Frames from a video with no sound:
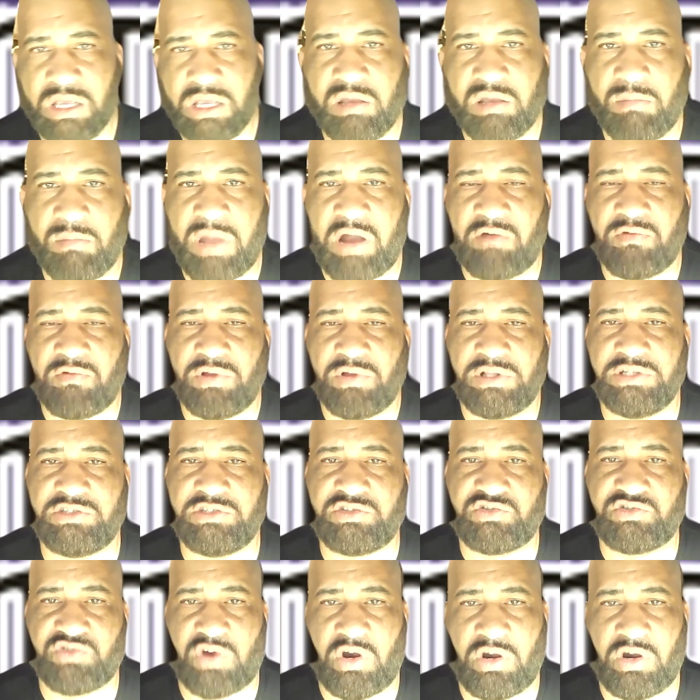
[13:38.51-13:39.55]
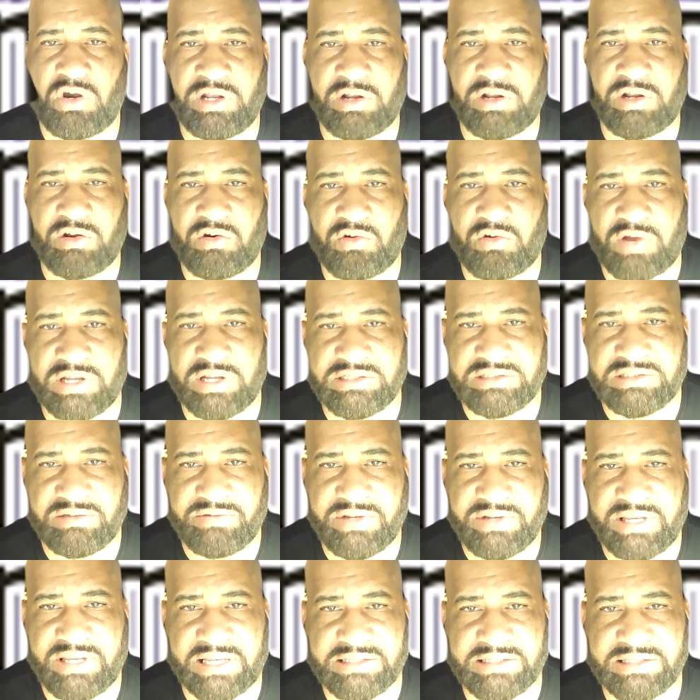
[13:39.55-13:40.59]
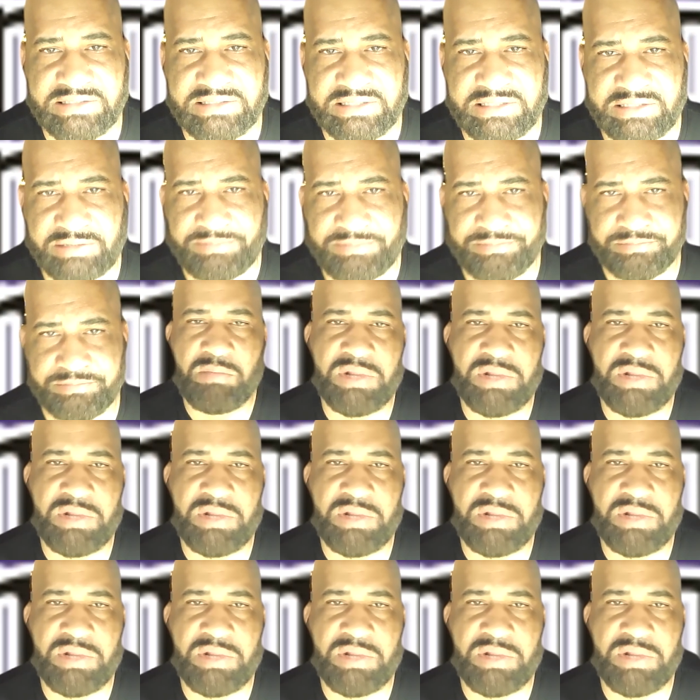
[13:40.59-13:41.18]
come out really strong and aggressive against them,